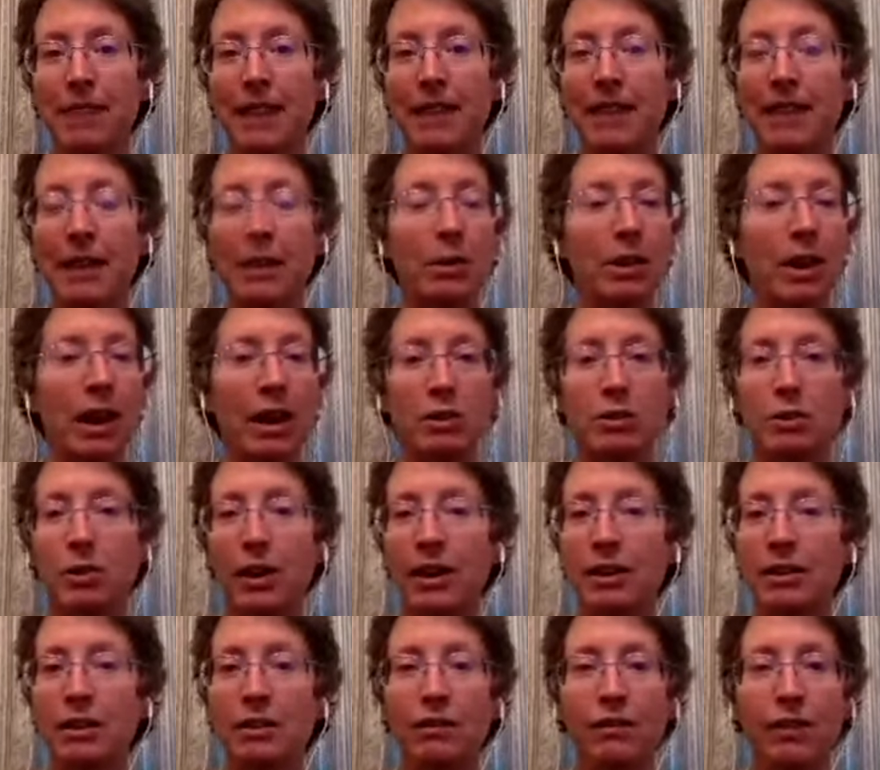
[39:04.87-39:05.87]
They were not
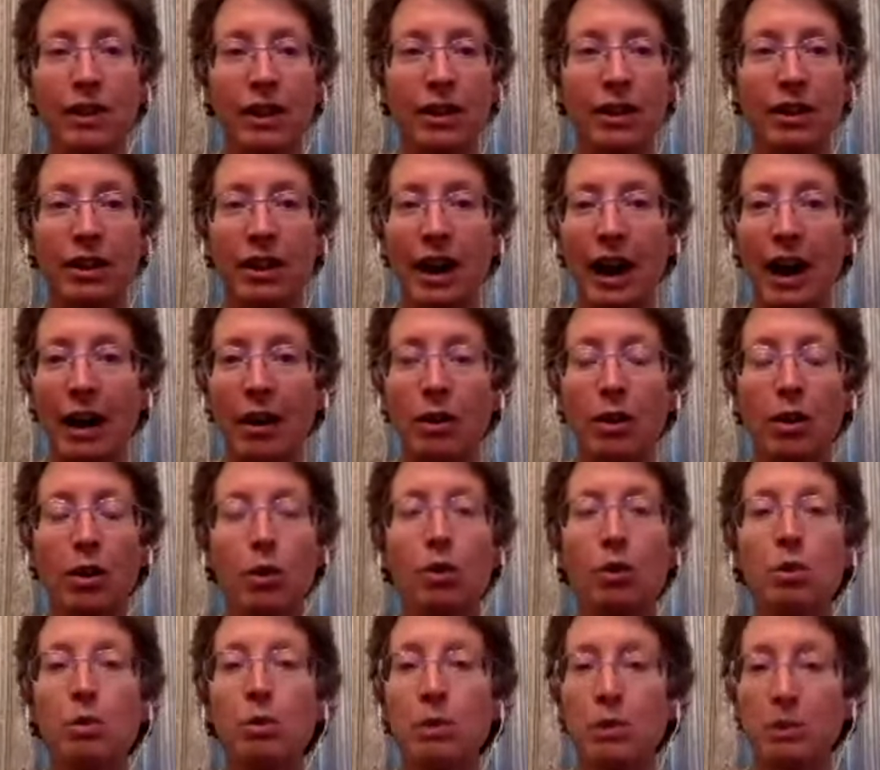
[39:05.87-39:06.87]
trying to figure out
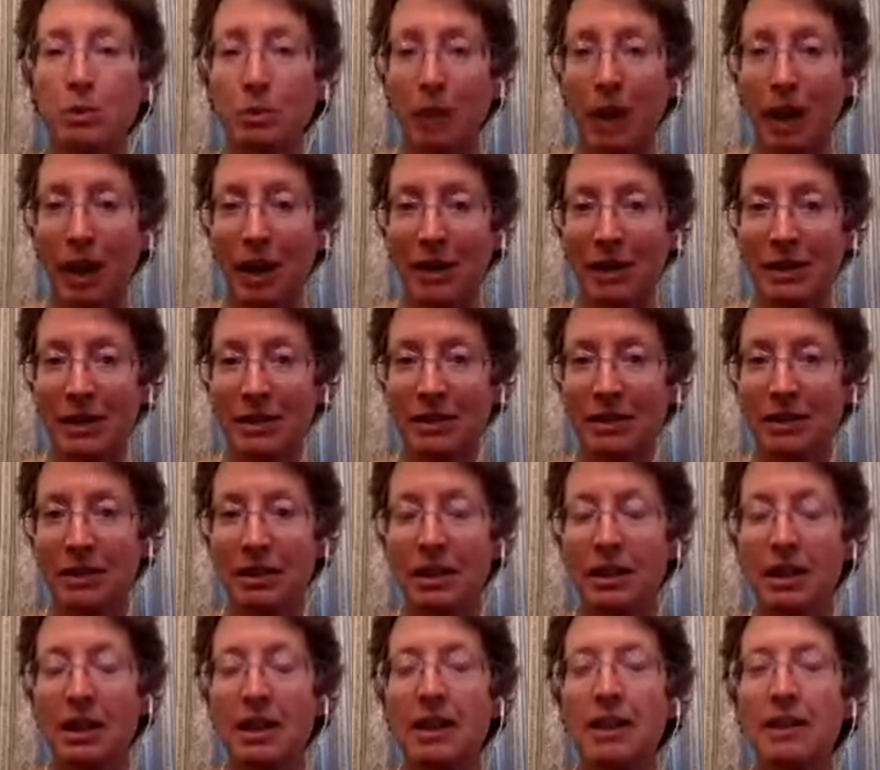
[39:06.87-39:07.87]
who was right.
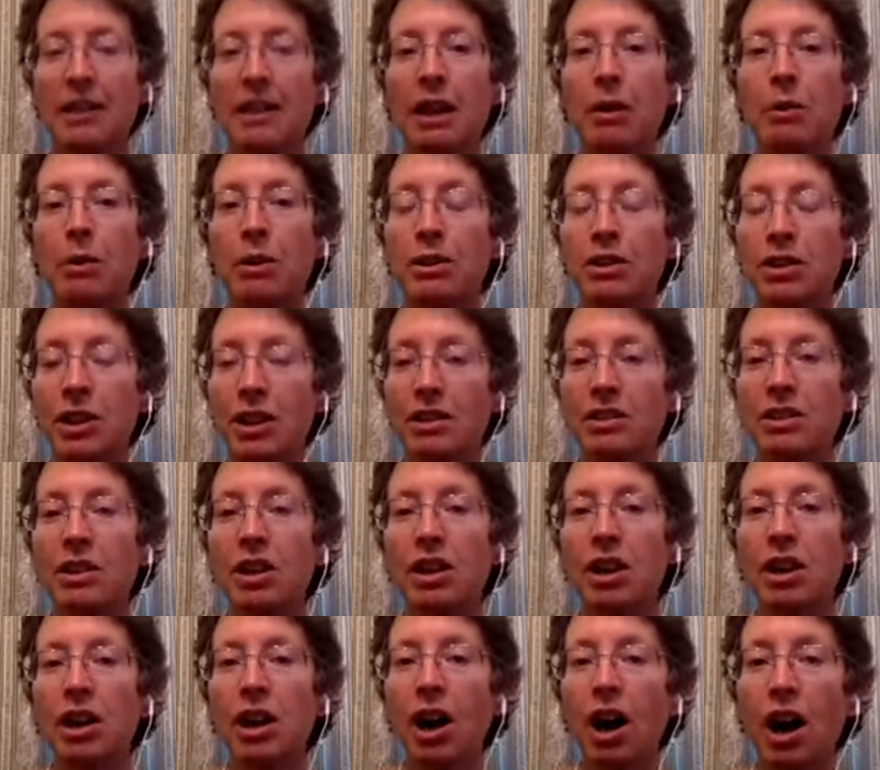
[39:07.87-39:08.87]
They were just
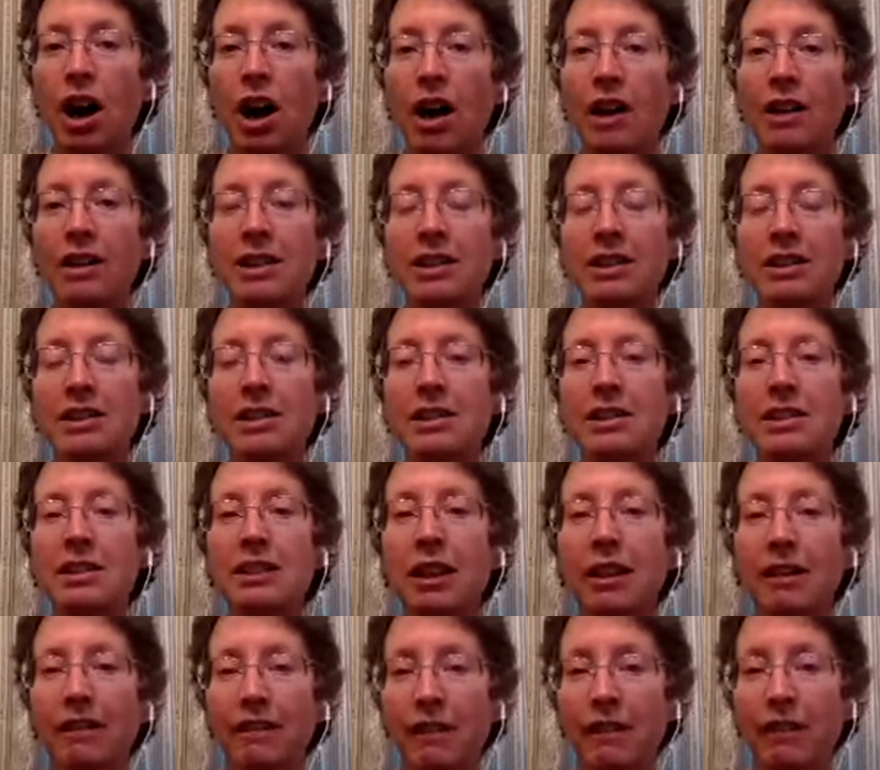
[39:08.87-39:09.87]
cognizant
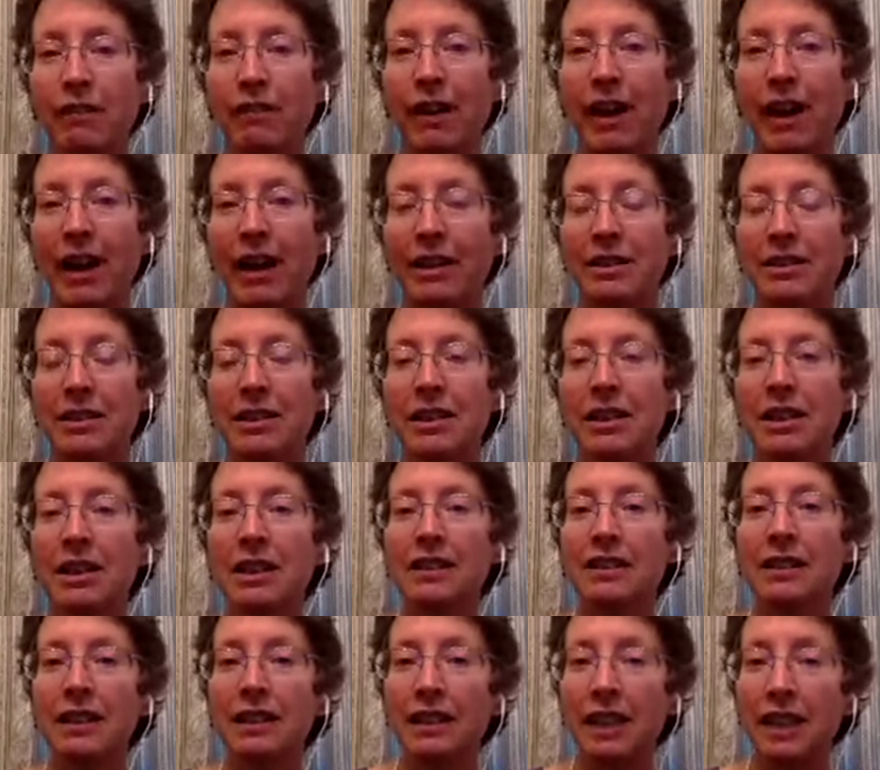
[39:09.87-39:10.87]
of the fact
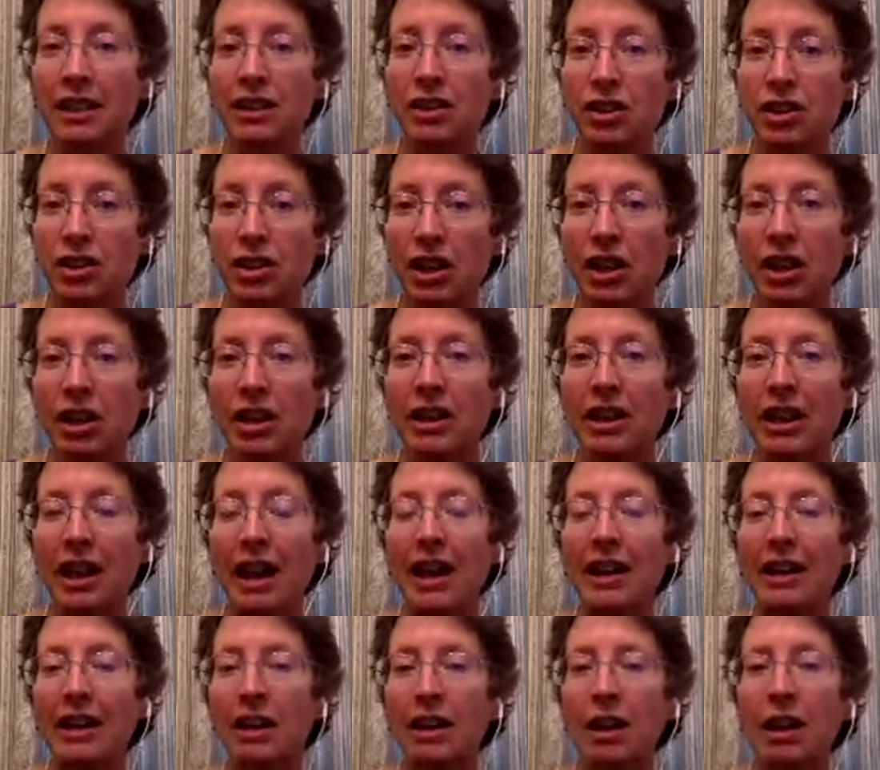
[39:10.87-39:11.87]
that they shared
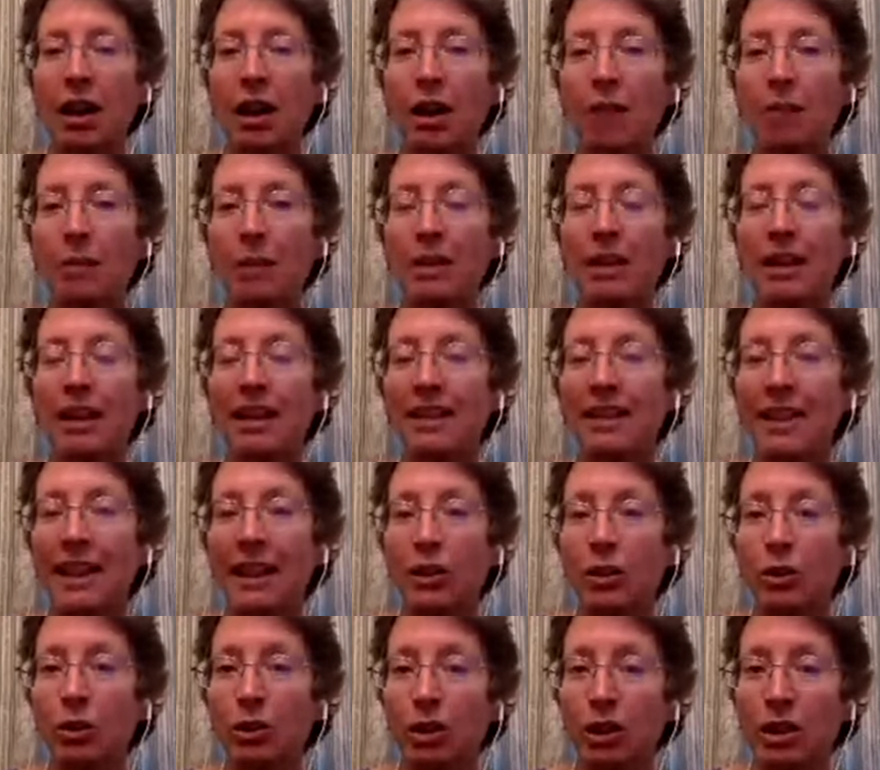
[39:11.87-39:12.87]
that in common. They
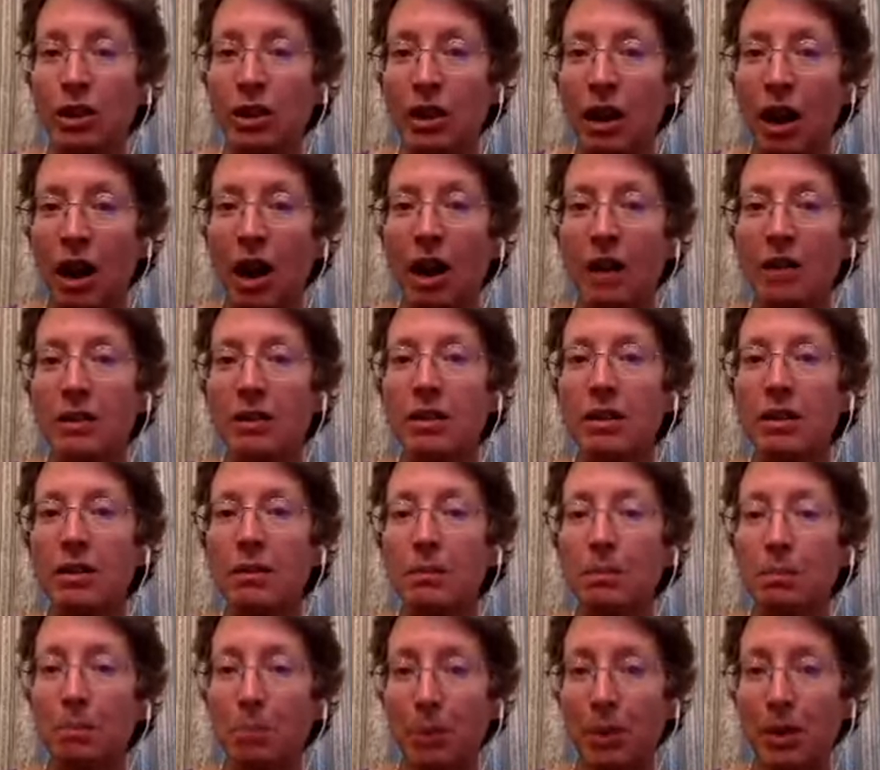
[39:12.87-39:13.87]
could not
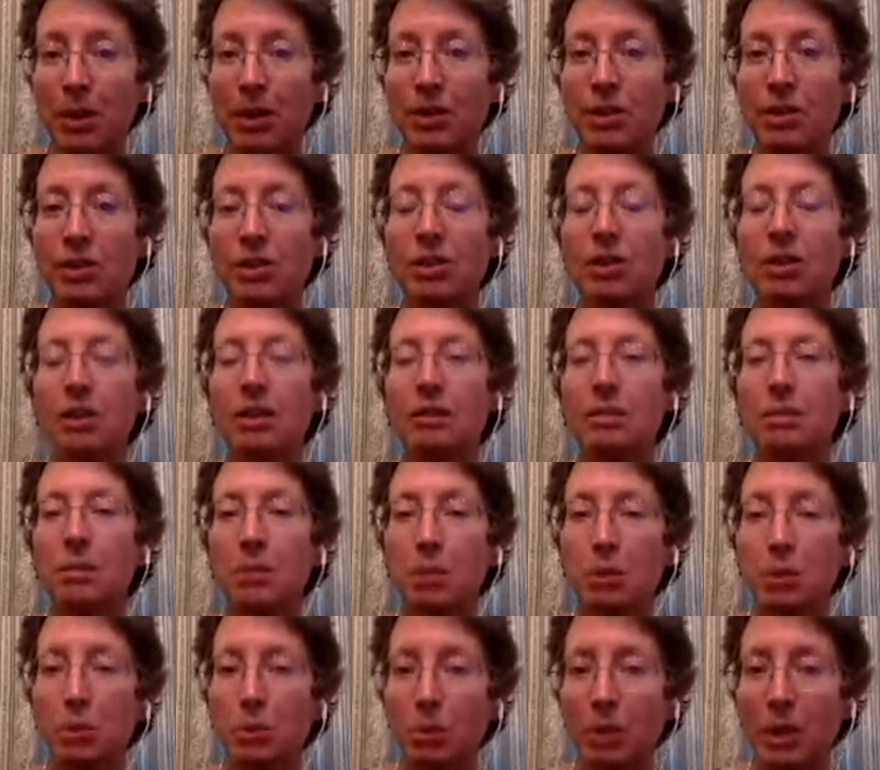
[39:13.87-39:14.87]
bridge
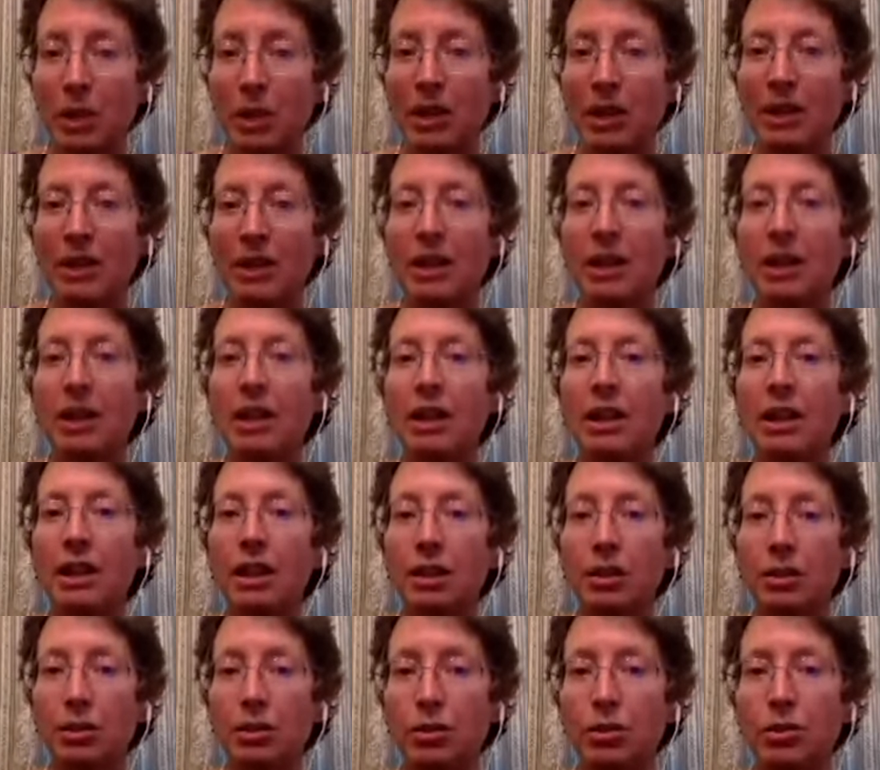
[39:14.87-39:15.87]
between the
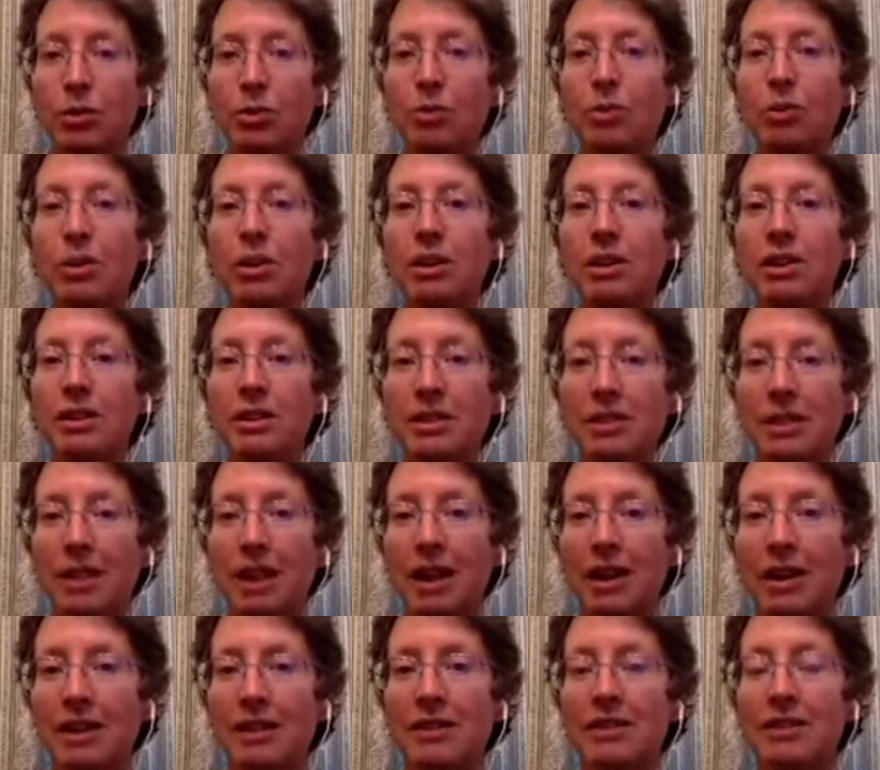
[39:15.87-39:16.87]
two
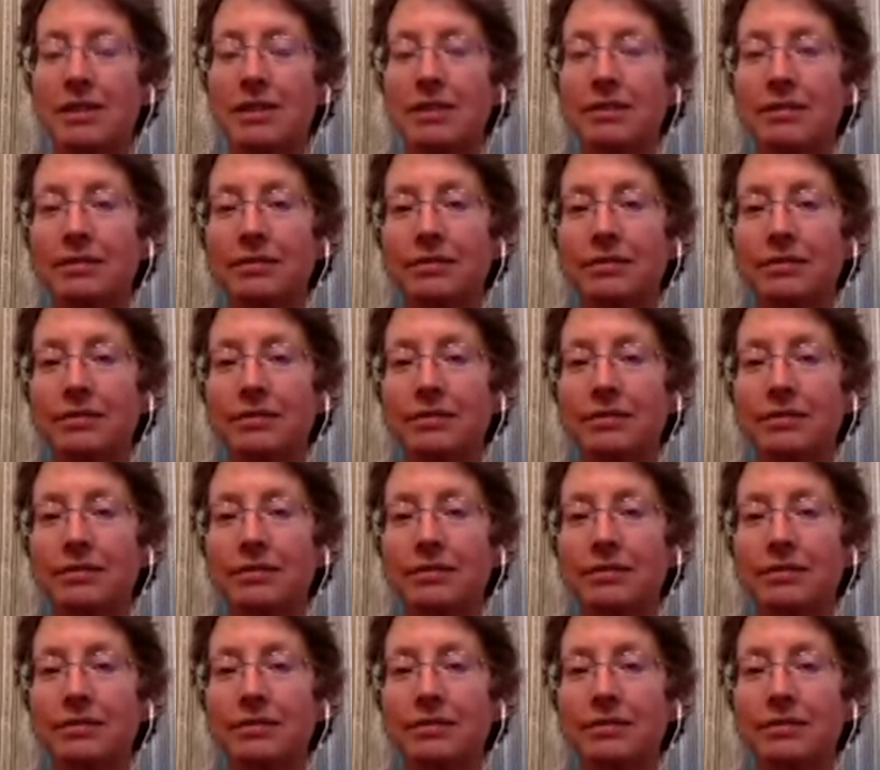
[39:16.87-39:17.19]
sides.